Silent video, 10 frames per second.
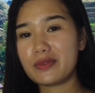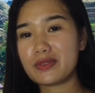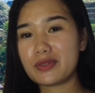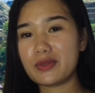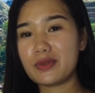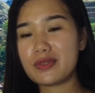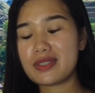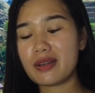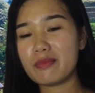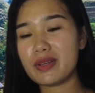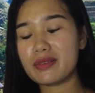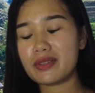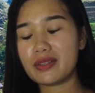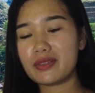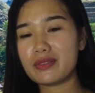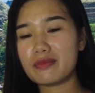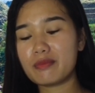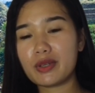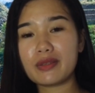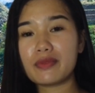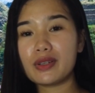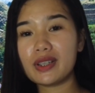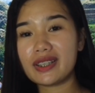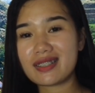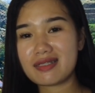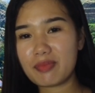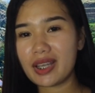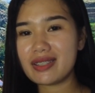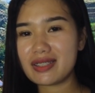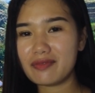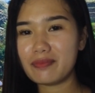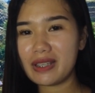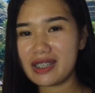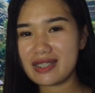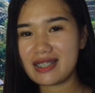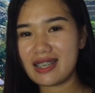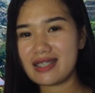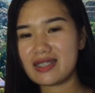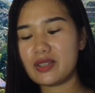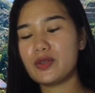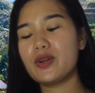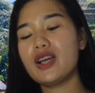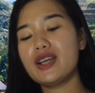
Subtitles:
to some beautiful and expensive places, so